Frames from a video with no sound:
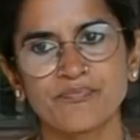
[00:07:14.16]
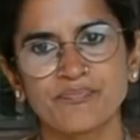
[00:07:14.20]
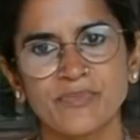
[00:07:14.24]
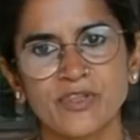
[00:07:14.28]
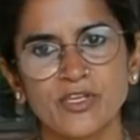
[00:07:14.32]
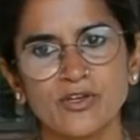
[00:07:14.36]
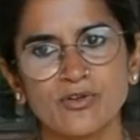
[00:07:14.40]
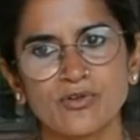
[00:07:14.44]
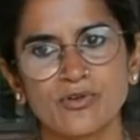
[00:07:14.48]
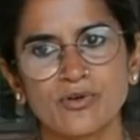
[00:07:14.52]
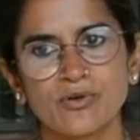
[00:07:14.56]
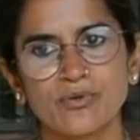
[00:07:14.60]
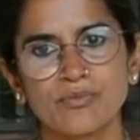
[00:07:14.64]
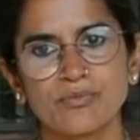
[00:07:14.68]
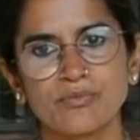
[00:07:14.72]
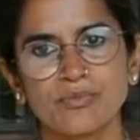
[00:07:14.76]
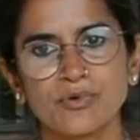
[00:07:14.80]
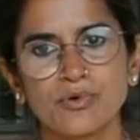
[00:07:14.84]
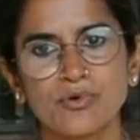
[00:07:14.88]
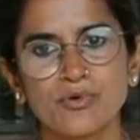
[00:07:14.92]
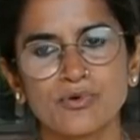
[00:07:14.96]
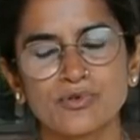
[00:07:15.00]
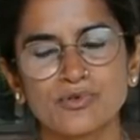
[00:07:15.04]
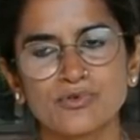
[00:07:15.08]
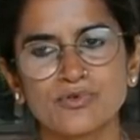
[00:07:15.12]
you know,
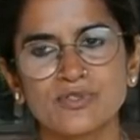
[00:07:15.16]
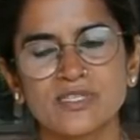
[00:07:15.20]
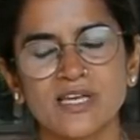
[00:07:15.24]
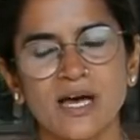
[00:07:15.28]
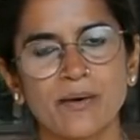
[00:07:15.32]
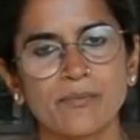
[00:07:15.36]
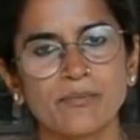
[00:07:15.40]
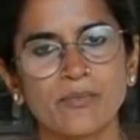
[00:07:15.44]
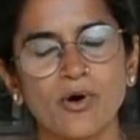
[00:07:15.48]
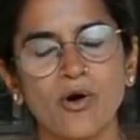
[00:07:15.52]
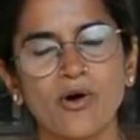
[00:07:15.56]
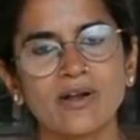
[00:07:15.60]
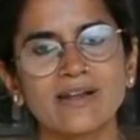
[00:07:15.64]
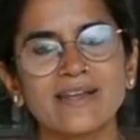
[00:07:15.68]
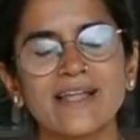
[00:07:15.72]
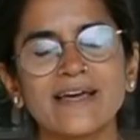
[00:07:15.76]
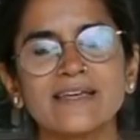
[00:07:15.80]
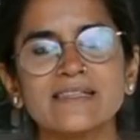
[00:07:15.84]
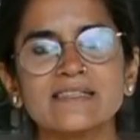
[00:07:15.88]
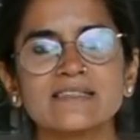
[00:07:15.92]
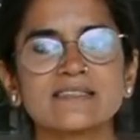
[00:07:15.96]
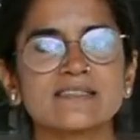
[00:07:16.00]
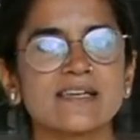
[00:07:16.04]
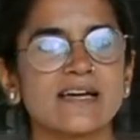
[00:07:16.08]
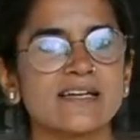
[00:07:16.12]
go to some
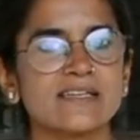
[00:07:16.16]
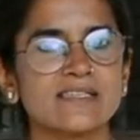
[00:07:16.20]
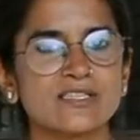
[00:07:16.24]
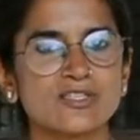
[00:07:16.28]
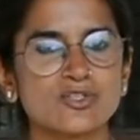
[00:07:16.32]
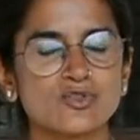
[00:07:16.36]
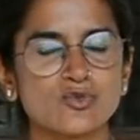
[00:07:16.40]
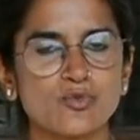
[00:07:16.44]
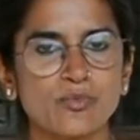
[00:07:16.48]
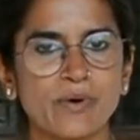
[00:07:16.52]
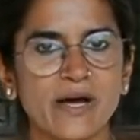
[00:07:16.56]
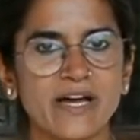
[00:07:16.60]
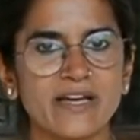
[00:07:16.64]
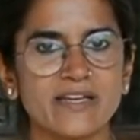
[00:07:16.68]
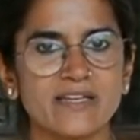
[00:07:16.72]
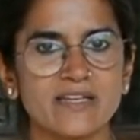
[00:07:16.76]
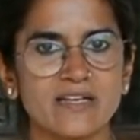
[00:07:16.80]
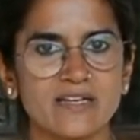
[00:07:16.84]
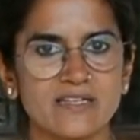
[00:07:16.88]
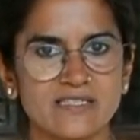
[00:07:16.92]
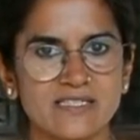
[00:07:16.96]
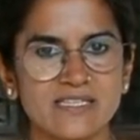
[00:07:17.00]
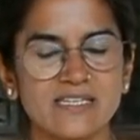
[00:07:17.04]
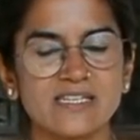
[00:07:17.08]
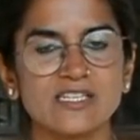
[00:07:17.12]
online sites to buy
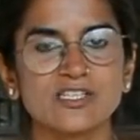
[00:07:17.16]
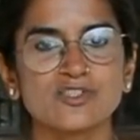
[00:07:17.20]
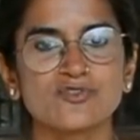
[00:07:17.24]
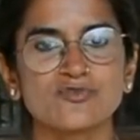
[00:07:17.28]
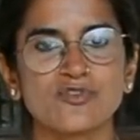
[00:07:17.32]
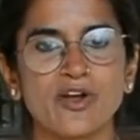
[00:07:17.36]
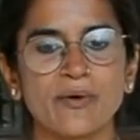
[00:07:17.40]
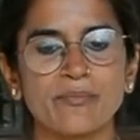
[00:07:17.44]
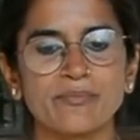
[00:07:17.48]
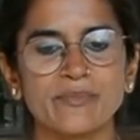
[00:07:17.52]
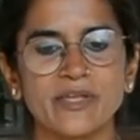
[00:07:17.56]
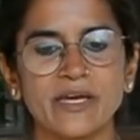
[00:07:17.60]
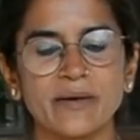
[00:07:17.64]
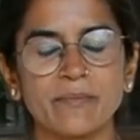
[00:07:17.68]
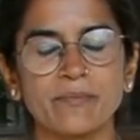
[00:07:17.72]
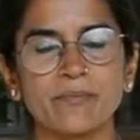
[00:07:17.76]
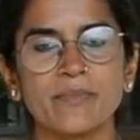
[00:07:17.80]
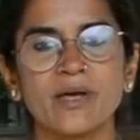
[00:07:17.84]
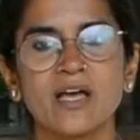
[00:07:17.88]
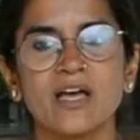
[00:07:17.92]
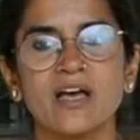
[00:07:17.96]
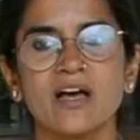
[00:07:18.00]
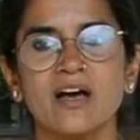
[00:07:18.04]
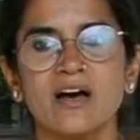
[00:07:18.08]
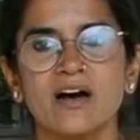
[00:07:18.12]
seeds from them,
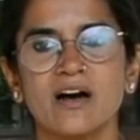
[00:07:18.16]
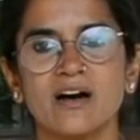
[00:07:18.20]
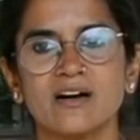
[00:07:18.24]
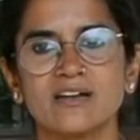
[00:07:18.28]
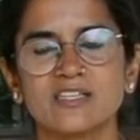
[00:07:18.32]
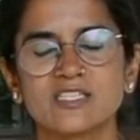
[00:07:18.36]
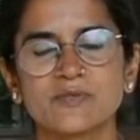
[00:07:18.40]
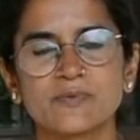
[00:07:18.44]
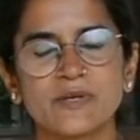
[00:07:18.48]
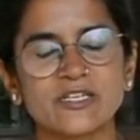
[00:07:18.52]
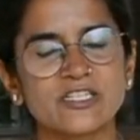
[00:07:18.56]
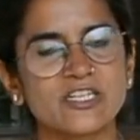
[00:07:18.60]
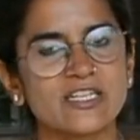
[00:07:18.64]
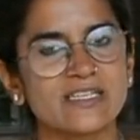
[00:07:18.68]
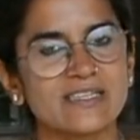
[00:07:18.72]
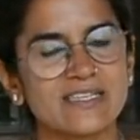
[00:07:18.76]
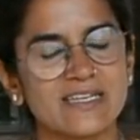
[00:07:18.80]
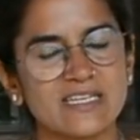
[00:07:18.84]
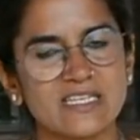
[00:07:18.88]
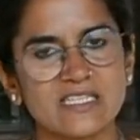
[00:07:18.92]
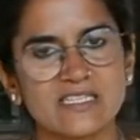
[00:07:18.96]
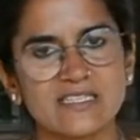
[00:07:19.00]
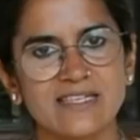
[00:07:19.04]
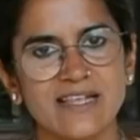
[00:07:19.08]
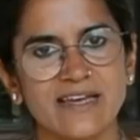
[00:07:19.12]
especially
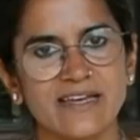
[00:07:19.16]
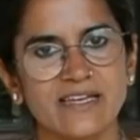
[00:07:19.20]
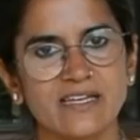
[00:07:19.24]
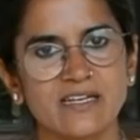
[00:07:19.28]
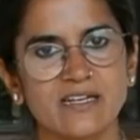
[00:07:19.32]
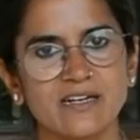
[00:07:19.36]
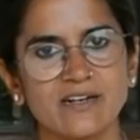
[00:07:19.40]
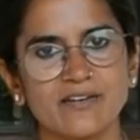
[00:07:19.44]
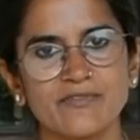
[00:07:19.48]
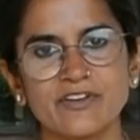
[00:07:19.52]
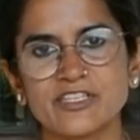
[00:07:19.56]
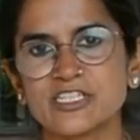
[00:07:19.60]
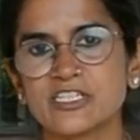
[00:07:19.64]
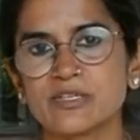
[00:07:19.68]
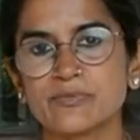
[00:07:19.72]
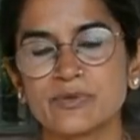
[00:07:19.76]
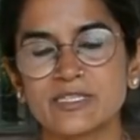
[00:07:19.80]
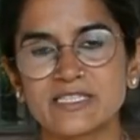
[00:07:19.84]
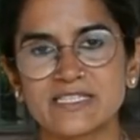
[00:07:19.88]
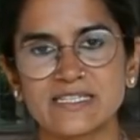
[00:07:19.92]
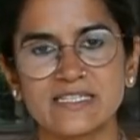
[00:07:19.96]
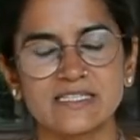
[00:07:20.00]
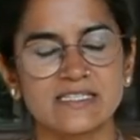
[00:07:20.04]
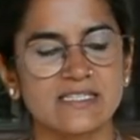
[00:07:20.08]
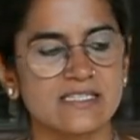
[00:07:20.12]
things like vegetable
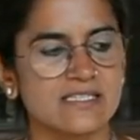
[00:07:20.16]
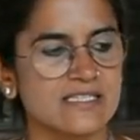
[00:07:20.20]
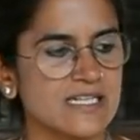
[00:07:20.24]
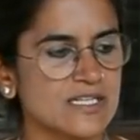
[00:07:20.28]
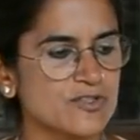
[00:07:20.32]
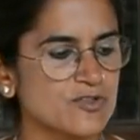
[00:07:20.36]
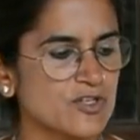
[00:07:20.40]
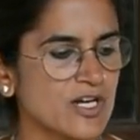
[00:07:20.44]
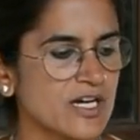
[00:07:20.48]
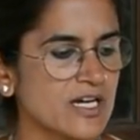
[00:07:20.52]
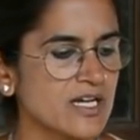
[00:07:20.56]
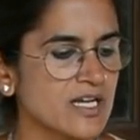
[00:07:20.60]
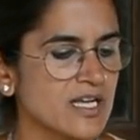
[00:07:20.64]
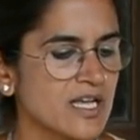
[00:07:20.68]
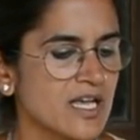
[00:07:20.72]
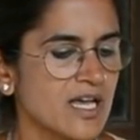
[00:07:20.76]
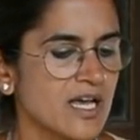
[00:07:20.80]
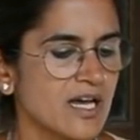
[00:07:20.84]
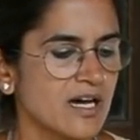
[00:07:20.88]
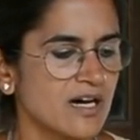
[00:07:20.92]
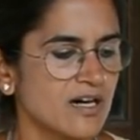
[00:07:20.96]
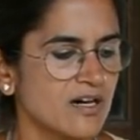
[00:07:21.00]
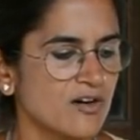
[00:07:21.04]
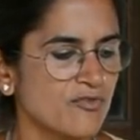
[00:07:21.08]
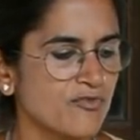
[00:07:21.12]
seeds, etc.
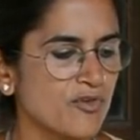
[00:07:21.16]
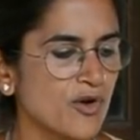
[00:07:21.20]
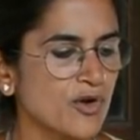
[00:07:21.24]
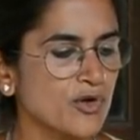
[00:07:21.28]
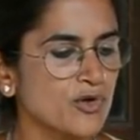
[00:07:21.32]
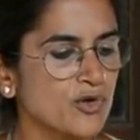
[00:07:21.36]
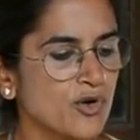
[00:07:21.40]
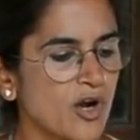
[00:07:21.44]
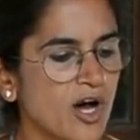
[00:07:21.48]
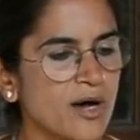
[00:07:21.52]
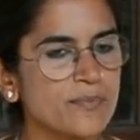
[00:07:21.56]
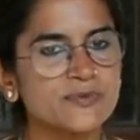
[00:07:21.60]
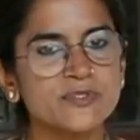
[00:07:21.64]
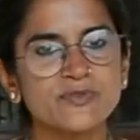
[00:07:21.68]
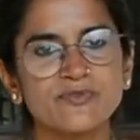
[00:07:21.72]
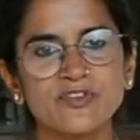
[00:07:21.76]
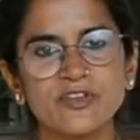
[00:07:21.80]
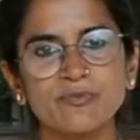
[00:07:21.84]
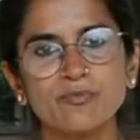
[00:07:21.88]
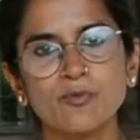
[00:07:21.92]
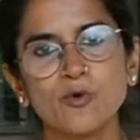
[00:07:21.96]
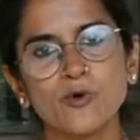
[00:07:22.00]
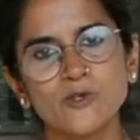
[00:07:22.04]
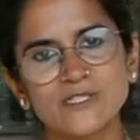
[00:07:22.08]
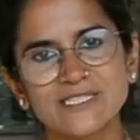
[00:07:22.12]
For crops,
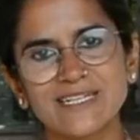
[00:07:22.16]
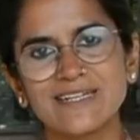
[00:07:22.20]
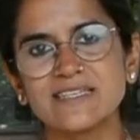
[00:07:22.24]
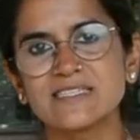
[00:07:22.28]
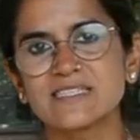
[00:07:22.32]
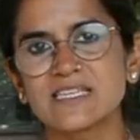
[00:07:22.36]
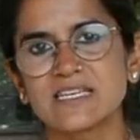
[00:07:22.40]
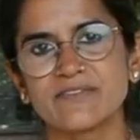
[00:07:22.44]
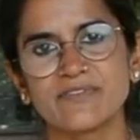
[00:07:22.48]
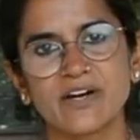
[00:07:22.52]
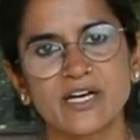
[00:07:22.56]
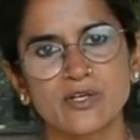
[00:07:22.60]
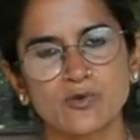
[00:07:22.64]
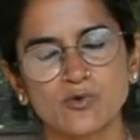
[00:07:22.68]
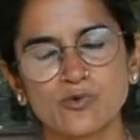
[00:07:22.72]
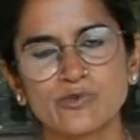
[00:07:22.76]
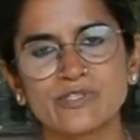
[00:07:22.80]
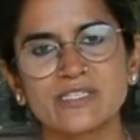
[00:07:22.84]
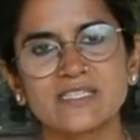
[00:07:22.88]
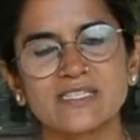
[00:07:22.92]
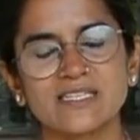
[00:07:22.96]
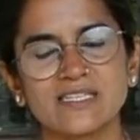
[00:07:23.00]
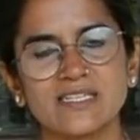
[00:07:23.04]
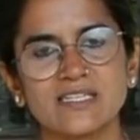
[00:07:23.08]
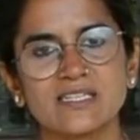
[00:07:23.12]
we mostly save our own
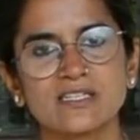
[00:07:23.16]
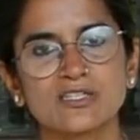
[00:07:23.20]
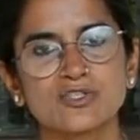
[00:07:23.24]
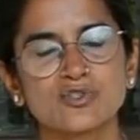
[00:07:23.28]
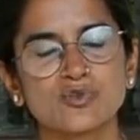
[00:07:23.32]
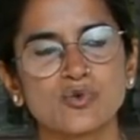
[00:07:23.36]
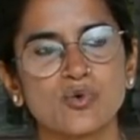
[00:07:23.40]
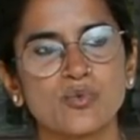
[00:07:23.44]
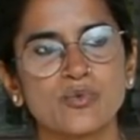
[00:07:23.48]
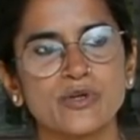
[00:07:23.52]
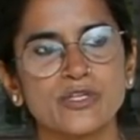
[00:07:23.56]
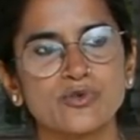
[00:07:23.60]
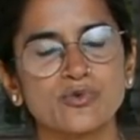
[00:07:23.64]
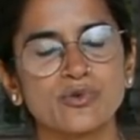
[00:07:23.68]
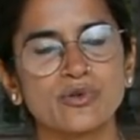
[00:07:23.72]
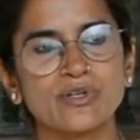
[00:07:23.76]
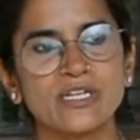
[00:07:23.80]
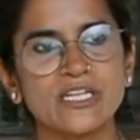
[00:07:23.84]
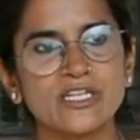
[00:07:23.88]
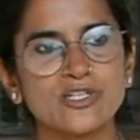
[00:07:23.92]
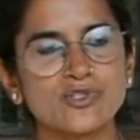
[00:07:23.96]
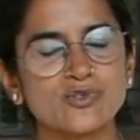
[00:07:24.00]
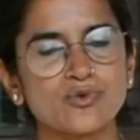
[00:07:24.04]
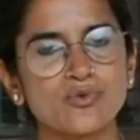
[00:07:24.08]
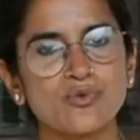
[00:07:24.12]
seeds, so we don't
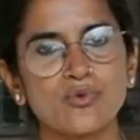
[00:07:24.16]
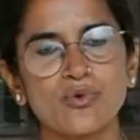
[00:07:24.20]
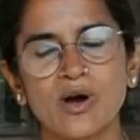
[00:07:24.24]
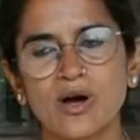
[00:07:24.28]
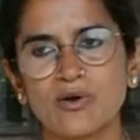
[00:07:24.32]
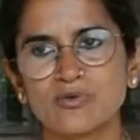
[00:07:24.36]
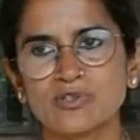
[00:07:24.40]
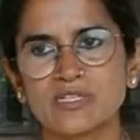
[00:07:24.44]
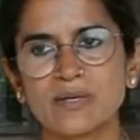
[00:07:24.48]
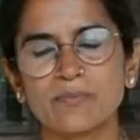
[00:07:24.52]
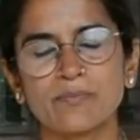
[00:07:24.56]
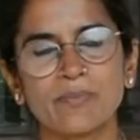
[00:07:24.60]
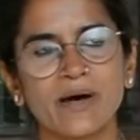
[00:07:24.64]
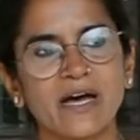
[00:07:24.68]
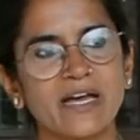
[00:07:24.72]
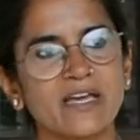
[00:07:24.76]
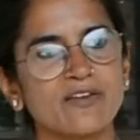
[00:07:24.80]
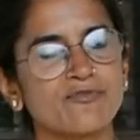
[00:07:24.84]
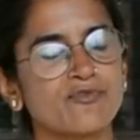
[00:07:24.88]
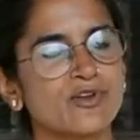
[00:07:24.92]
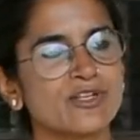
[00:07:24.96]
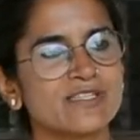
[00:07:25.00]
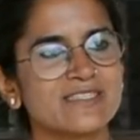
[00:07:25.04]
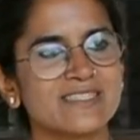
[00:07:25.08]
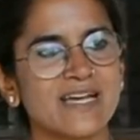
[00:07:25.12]
need to go out and buy,
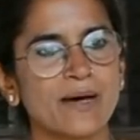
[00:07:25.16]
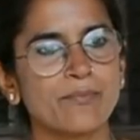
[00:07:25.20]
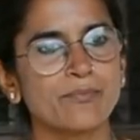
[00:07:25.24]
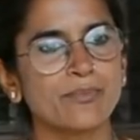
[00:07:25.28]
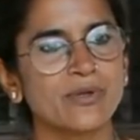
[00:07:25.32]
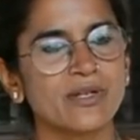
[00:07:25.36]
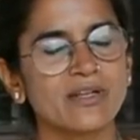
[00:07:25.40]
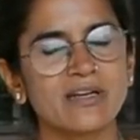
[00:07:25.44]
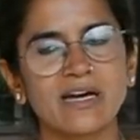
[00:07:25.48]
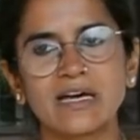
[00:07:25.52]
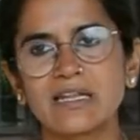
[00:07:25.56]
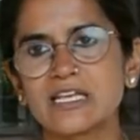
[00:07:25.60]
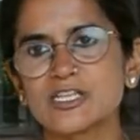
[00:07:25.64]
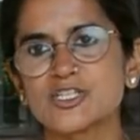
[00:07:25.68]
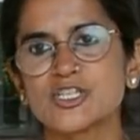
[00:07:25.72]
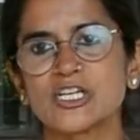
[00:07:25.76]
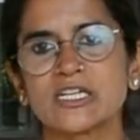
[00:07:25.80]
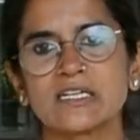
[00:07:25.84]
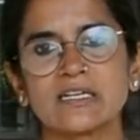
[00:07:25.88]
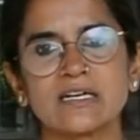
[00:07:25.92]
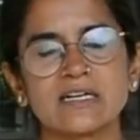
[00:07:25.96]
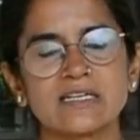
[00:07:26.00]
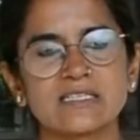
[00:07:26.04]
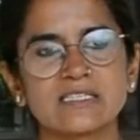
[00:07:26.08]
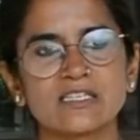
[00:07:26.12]
for example, kala
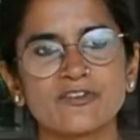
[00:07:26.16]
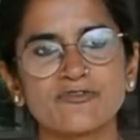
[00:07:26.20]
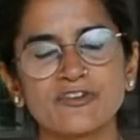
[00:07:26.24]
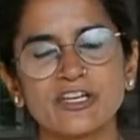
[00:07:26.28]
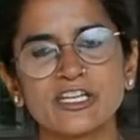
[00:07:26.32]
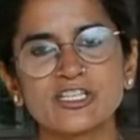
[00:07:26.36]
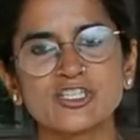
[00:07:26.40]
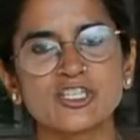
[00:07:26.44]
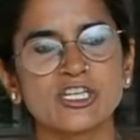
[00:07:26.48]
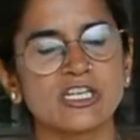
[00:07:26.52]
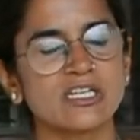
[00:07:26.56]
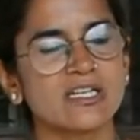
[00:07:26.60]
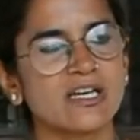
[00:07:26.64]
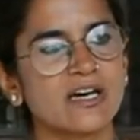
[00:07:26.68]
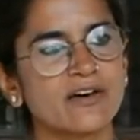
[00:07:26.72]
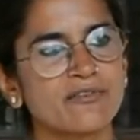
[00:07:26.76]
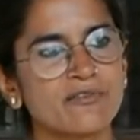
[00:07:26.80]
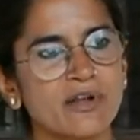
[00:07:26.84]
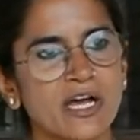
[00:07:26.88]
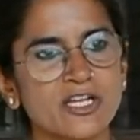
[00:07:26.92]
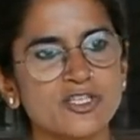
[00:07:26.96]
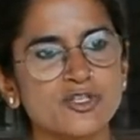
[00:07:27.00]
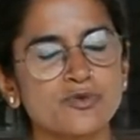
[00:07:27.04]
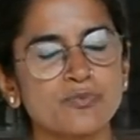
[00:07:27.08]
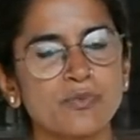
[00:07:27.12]
chana, safed chana,
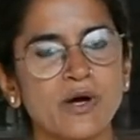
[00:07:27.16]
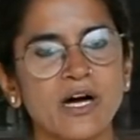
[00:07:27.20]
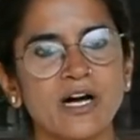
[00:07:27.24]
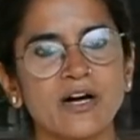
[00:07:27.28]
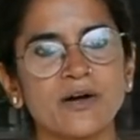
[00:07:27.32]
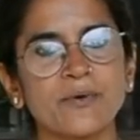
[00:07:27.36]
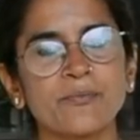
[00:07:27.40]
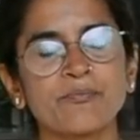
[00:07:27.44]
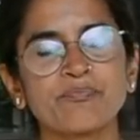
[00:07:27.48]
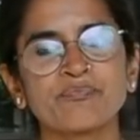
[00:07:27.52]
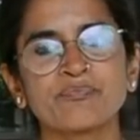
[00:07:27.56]
rajma,